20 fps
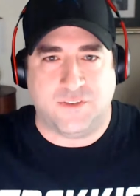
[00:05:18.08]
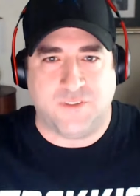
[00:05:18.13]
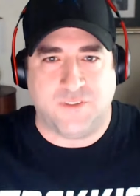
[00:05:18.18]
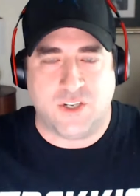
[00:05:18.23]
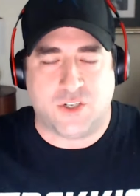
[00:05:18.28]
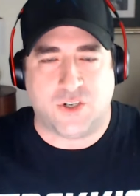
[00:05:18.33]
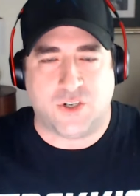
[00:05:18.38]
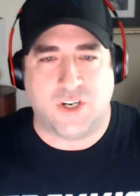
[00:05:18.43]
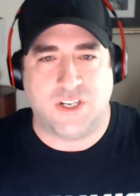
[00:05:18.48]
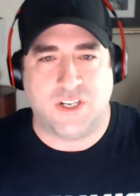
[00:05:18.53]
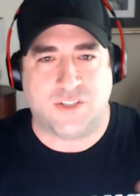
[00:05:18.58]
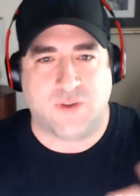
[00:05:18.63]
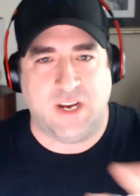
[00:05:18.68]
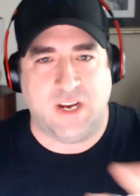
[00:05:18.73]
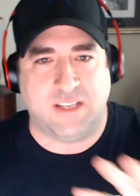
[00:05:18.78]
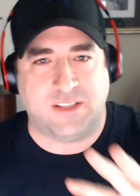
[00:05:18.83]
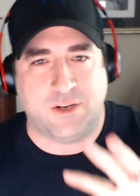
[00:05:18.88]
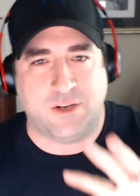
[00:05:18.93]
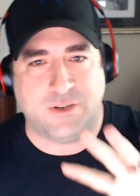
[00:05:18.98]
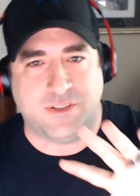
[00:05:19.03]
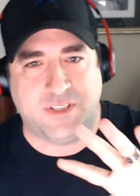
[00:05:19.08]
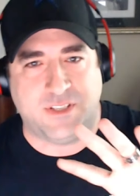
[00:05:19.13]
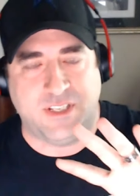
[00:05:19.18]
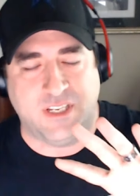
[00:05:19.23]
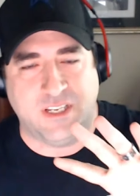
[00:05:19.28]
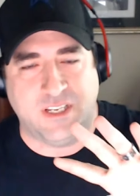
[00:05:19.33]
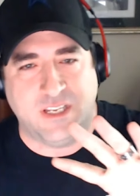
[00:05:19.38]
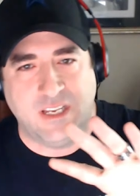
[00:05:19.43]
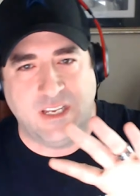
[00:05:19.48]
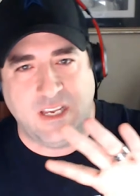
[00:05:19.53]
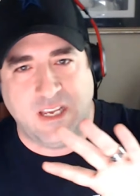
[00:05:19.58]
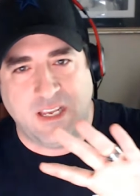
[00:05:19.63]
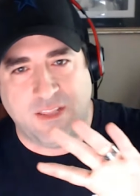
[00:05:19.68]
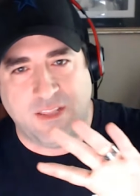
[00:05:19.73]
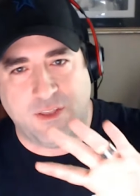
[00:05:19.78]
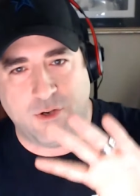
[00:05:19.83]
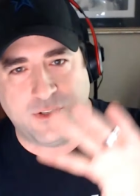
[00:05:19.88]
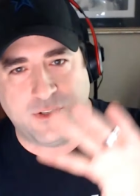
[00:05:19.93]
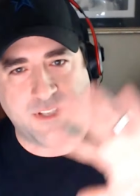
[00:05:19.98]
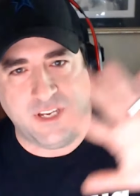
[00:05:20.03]
of insurance, right? There's the
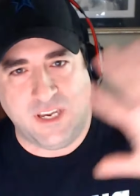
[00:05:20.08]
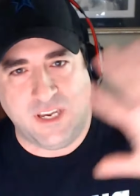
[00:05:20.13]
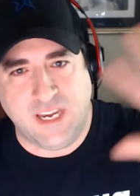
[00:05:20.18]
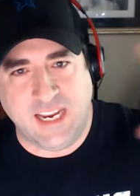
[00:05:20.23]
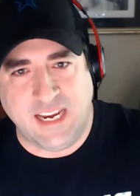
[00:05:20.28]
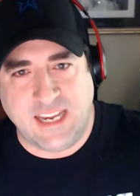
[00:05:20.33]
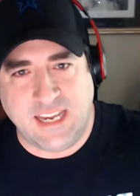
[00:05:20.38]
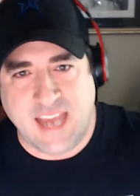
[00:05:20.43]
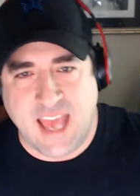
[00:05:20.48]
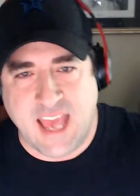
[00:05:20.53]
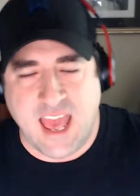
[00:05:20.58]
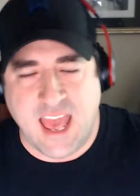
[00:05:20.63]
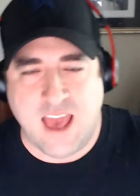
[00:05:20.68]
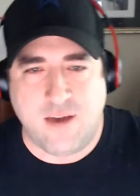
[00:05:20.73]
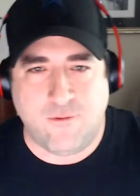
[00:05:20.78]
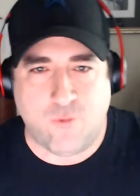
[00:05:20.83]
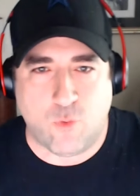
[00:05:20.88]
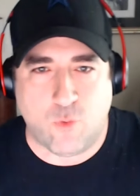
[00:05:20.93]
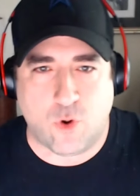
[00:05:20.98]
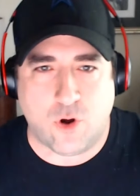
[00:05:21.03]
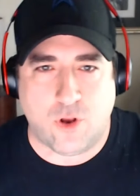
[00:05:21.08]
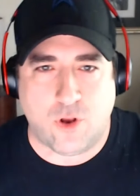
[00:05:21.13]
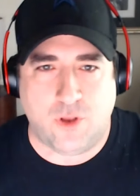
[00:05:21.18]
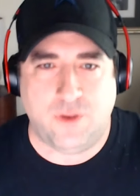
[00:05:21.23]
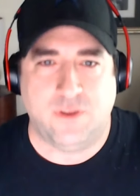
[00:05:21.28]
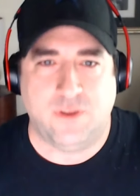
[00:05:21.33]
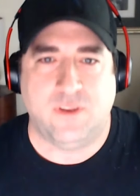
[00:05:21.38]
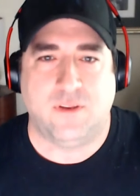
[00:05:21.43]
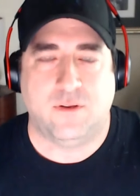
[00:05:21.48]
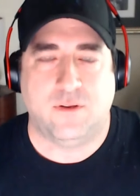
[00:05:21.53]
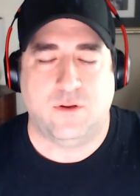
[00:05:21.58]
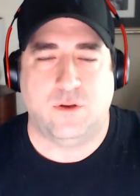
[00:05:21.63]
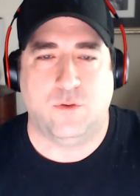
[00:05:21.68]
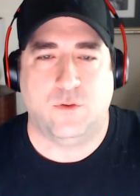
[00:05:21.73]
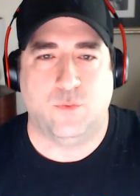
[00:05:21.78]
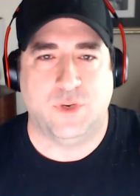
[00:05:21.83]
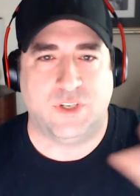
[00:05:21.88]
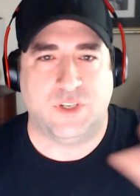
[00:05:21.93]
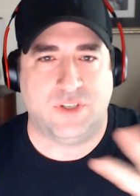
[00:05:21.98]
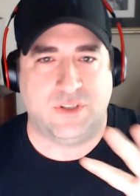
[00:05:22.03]
there's the need to have world,
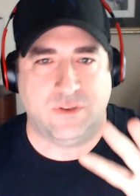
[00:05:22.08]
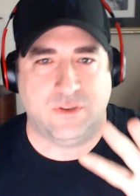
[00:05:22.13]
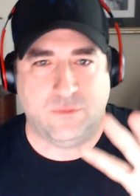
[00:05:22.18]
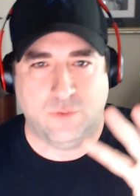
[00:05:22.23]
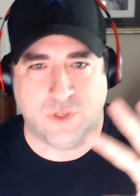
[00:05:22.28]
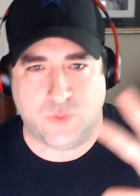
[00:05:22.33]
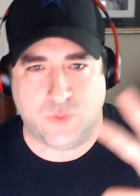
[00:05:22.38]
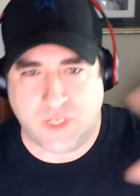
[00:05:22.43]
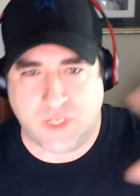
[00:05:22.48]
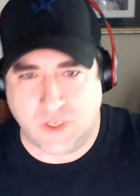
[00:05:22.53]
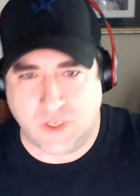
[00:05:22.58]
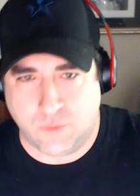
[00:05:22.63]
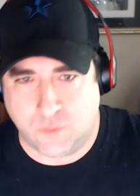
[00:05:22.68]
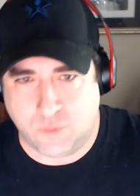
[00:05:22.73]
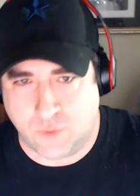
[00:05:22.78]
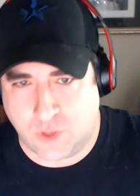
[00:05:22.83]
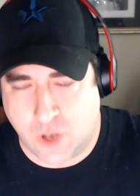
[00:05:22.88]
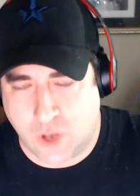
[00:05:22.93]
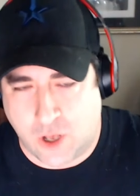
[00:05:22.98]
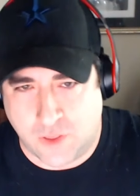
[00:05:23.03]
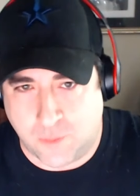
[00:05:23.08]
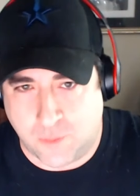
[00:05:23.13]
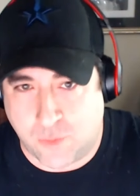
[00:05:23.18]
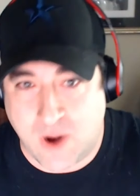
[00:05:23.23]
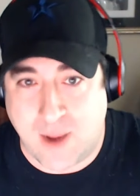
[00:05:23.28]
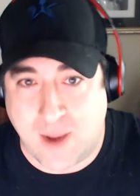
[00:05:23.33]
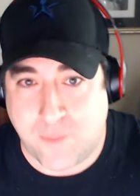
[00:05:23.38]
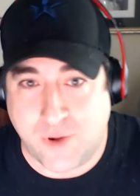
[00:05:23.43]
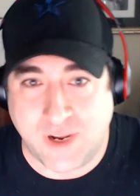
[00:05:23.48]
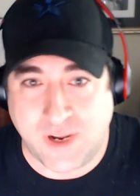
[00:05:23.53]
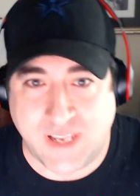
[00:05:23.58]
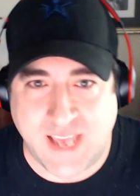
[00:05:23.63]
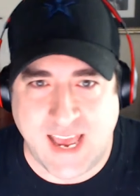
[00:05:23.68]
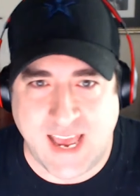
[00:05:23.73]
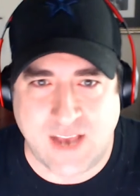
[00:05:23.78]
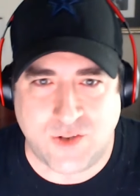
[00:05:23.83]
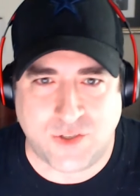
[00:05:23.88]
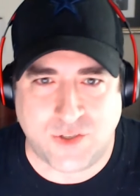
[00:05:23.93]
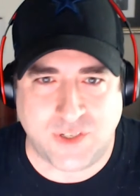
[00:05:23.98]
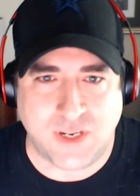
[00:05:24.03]
which which we could we call the property
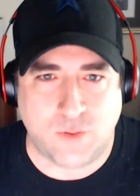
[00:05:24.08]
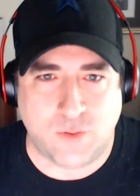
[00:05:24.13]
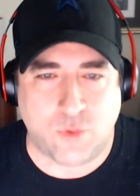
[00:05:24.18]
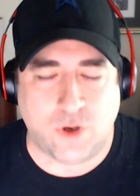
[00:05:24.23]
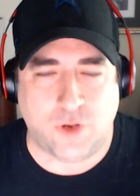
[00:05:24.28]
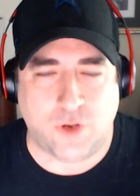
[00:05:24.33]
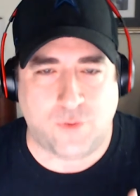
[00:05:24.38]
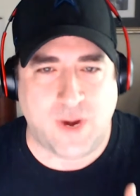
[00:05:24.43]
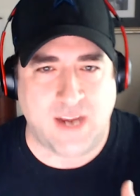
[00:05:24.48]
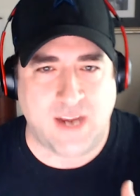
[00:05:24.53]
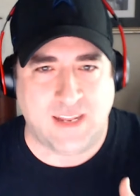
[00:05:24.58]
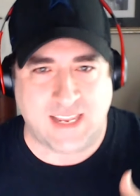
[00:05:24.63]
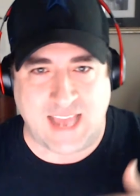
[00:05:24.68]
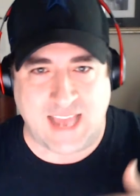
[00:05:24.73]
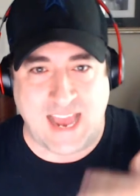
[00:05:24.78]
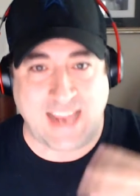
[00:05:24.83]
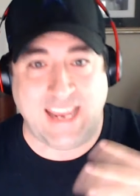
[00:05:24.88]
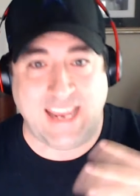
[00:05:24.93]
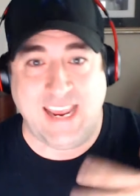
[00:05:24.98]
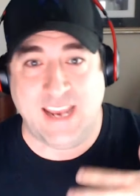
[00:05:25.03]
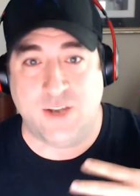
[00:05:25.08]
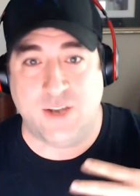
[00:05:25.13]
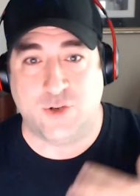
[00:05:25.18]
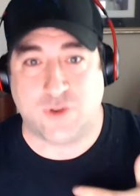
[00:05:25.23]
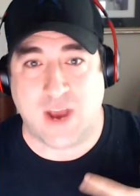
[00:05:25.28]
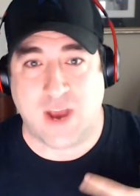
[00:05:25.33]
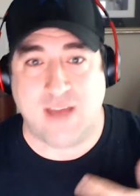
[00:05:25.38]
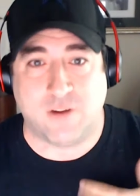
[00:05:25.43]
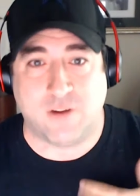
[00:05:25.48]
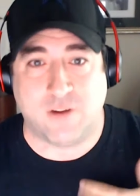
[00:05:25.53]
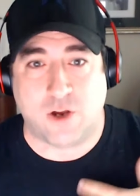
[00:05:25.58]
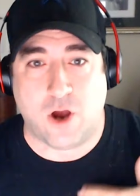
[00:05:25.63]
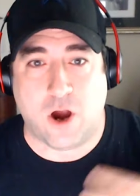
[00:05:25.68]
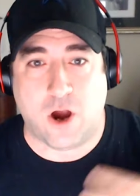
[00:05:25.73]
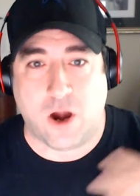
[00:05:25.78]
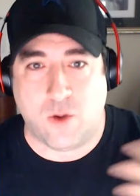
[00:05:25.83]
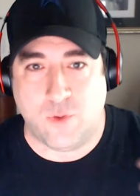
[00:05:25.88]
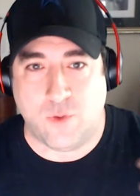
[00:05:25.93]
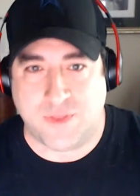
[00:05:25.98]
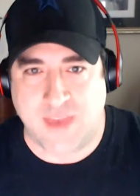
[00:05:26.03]
casualty world, right? Like I can't drive a
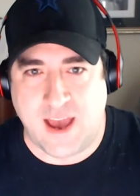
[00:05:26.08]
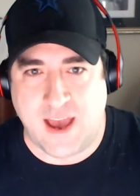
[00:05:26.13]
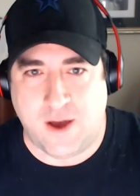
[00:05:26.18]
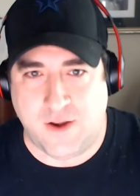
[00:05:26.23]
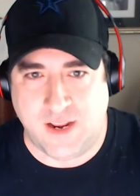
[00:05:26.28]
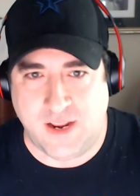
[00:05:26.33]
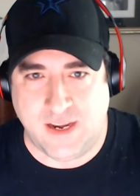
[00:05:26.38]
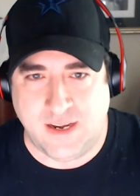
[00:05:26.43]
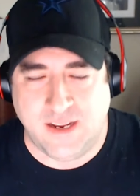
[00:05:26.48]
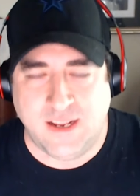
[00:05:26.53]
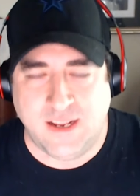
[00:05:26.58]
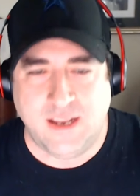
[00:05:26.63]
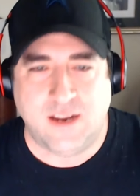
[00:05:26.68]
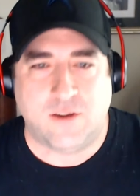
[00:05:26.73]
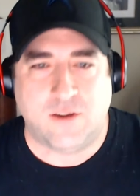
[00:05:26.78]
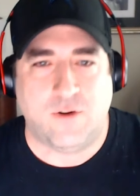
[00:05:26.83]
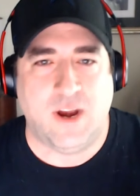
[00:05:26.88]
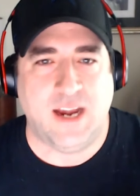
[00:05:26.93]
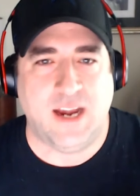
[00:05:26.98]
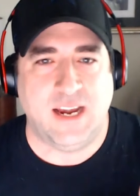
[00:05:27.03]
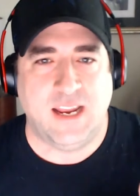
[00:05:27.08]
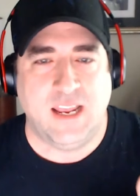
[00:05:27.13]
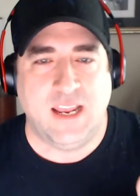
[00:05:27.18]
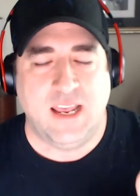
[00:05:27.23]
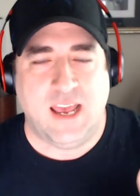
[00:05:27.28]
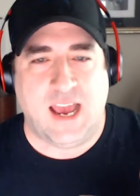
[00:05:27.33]
car without it, right?